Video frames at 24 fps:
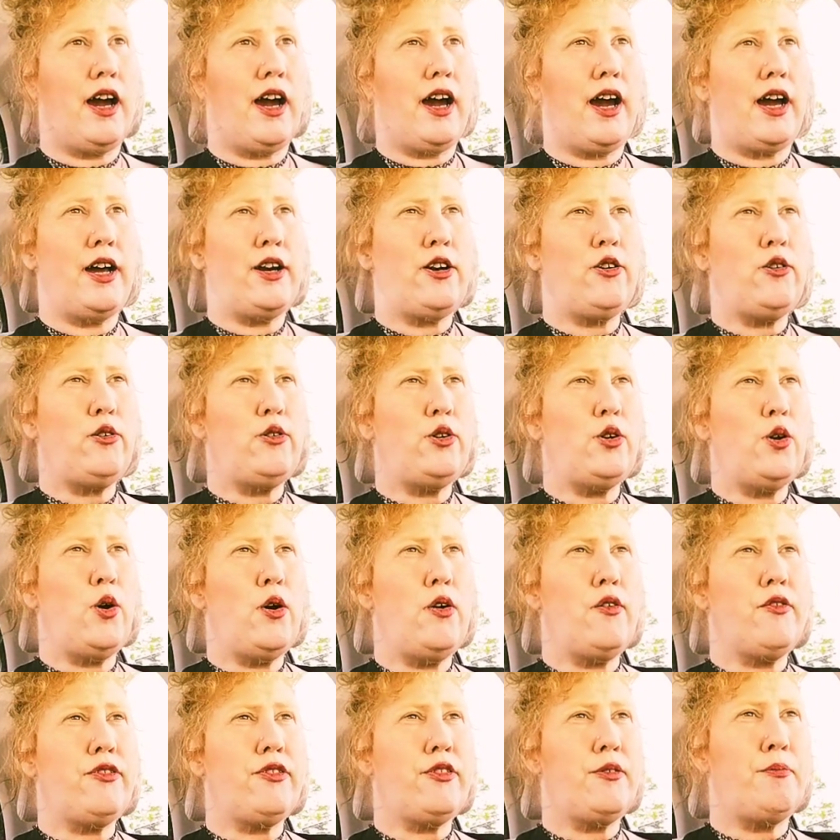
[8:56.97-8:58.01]
I don't
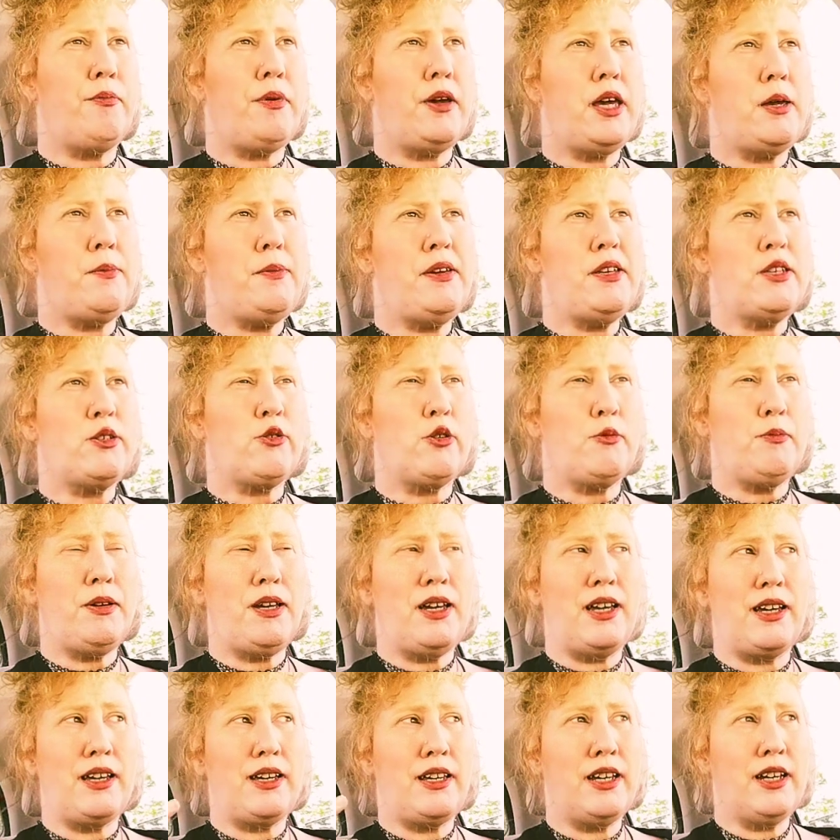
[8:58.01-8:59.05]
know if the babies were
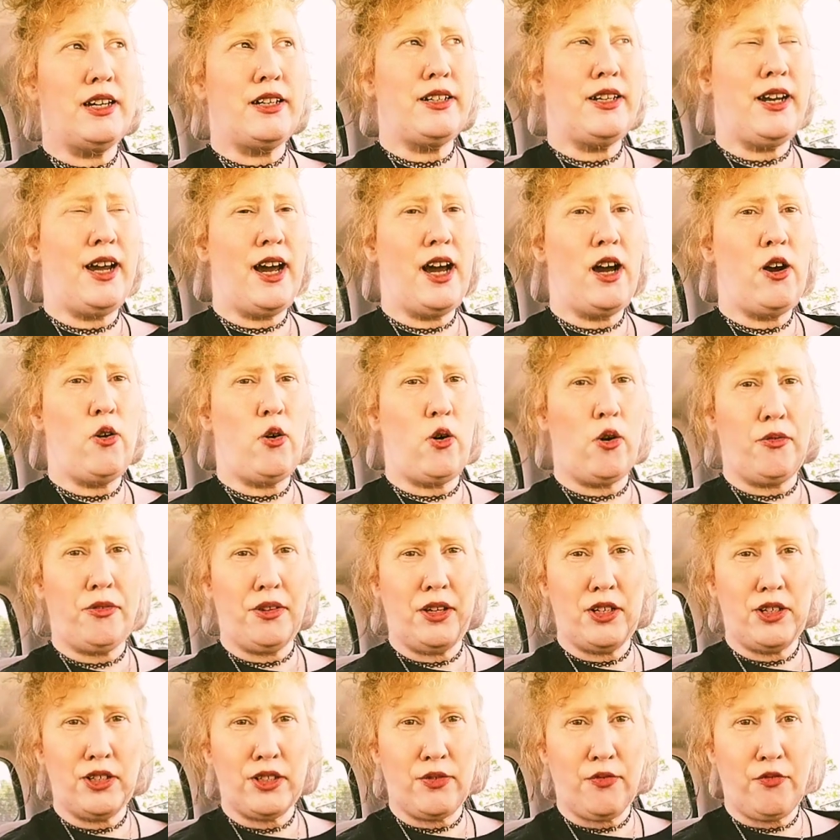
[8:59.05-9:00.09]
being kicked out or if
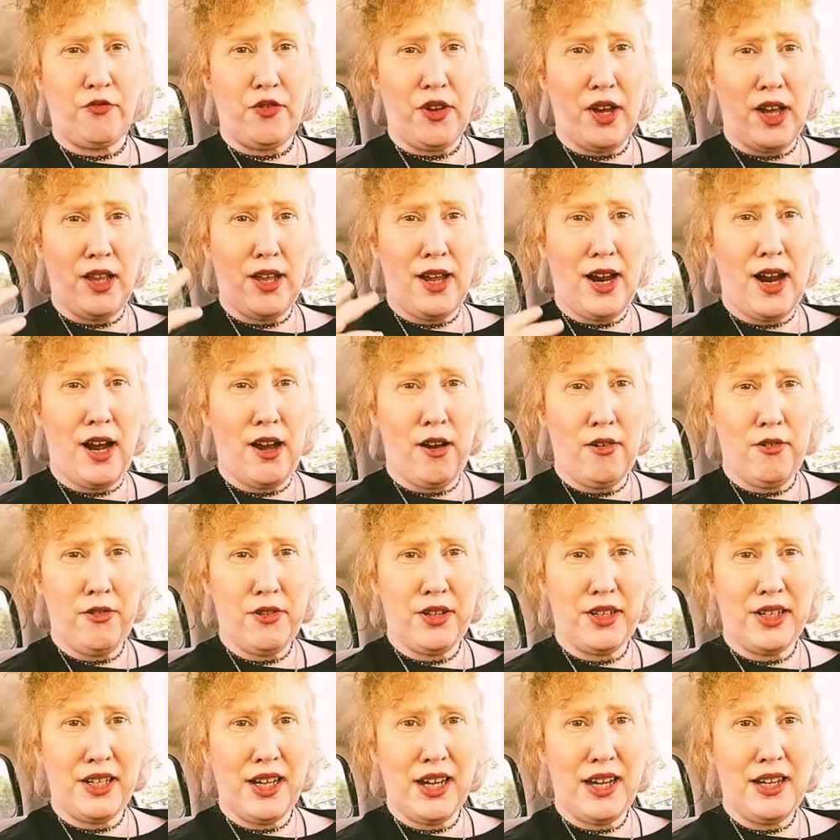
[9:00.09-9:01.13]
they just fell out of
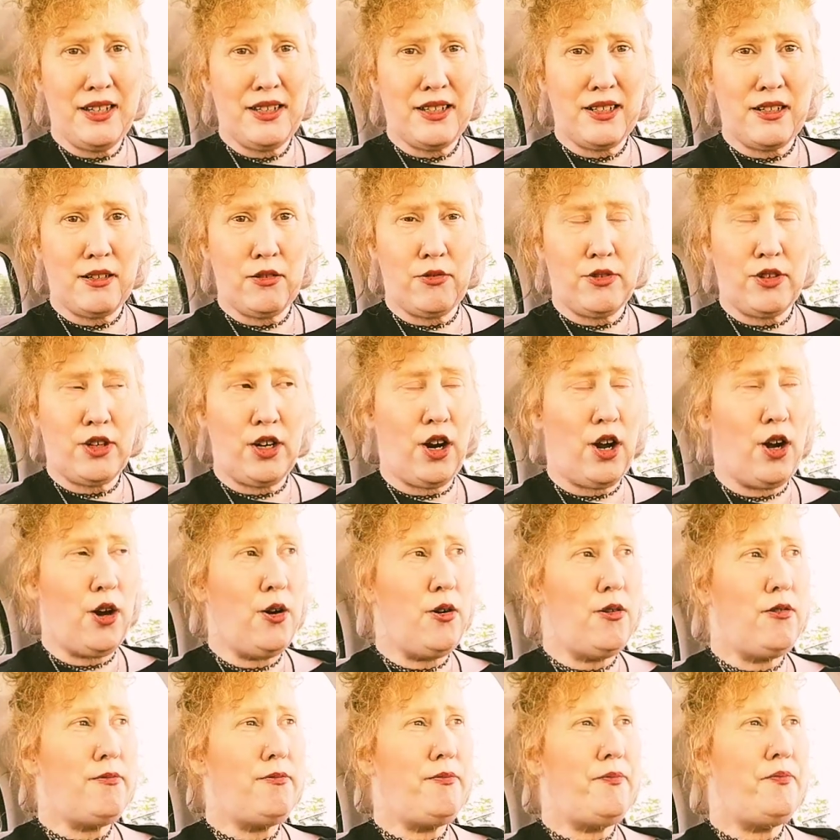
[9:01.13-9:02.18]
the nest on their
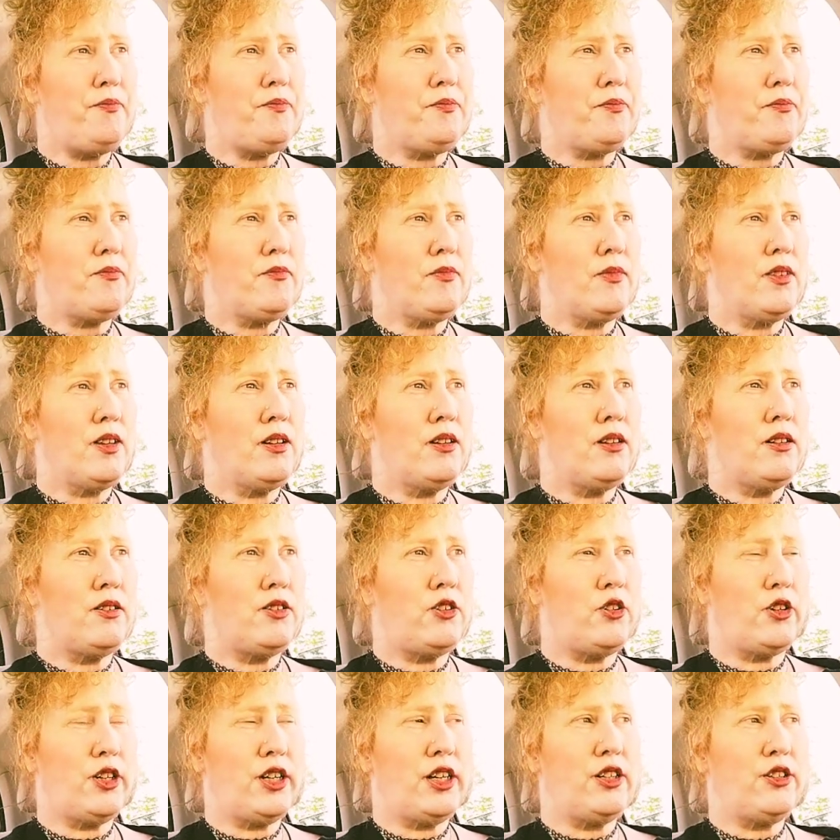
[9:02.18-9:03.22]
own,
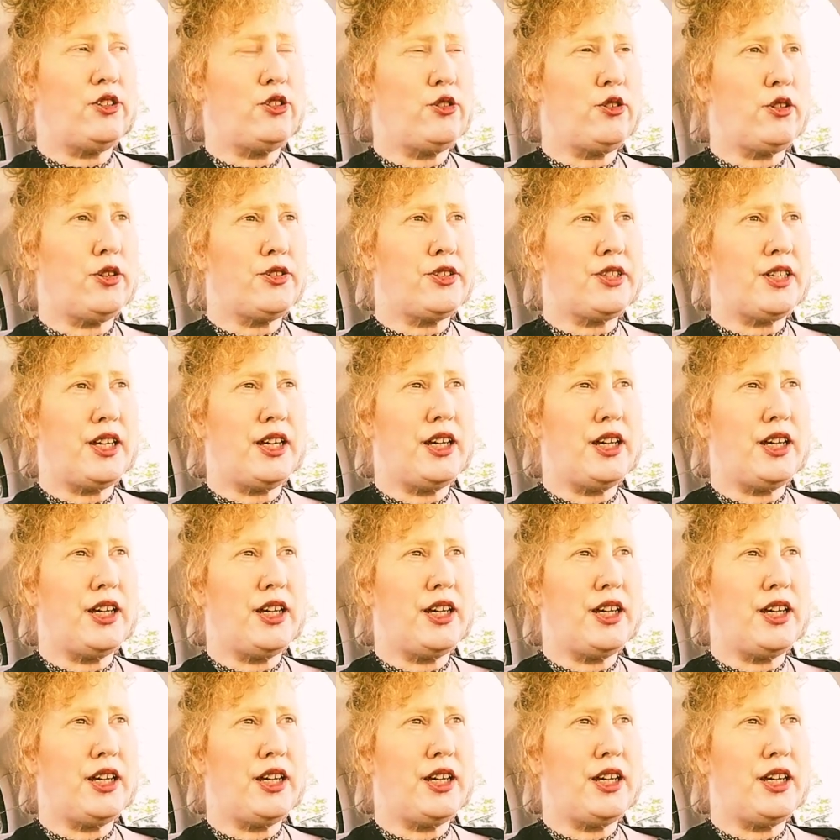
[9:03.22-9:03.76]
you know, getting too close to the